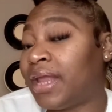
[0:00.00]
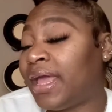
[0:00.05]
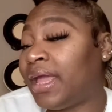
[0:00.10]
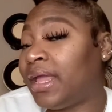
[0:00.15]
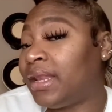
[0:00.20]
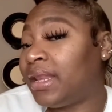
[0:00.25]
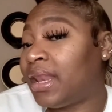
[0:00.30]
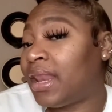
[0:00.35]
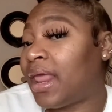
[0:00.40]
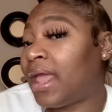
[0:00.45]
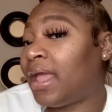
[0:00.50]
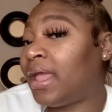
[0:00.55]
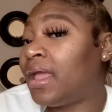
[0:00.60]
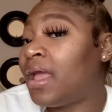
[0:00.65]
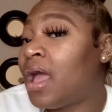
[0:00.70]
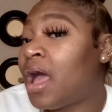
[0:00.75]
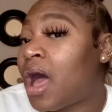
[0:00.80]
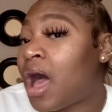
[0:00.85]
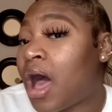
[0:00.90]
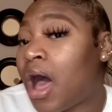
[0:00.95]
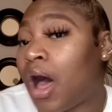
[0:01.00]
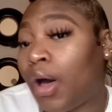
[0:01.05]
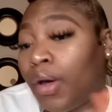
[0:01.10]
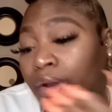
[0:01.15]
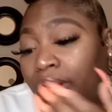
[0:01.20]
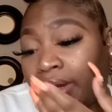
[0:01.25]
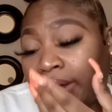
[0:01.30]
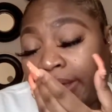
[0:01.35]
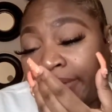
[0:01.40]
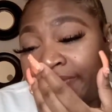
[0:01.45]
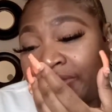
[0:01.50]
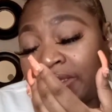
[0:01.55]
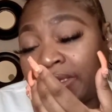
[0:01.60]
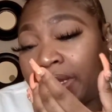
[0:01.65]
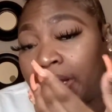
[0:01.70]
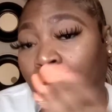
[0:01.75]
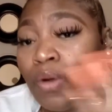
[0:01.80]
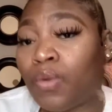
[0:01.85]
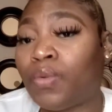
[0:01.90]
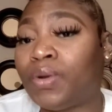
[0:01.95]
They they old enough to
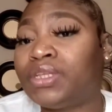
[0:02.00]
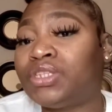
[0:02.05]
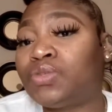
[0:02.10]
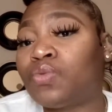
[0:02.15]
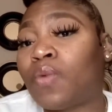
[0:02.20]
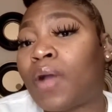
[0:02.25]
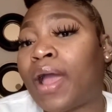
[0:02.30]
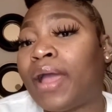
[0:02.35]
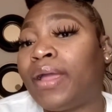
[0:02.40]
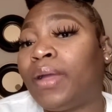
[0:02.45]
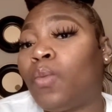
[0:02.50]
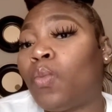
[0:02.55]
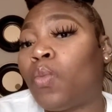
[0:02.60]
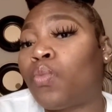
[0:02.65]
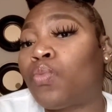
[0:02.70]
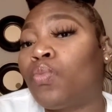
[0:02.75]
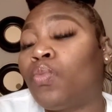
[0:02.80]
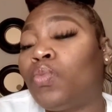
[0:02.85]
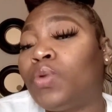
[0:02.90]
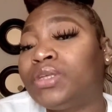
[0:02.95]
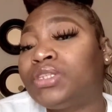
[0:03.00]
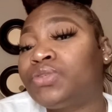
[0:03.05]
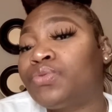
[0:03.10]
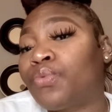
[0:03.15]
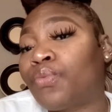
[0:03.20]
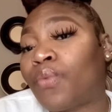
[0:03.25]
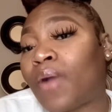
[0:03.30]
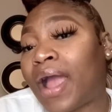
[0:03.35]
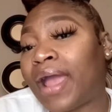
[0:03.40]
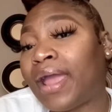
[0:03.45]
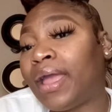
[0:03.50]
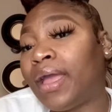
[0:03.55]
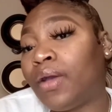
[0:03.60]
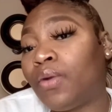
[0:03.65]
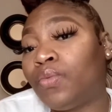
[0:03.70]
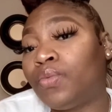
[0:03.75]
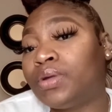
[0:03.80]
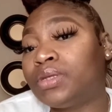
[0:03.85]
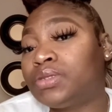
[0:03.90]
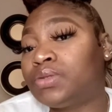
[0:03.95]
know what's right, what's right
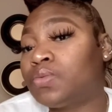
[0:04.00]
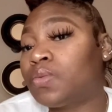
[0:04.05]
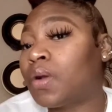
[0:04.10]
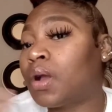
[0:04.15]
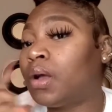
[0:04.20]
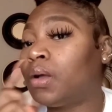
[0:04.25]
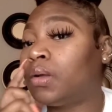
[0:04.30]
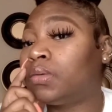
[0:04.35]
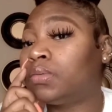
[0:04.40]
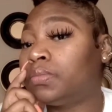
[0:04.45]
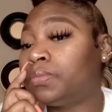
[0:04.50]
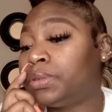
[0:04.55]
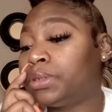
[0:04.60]
and what's wrong.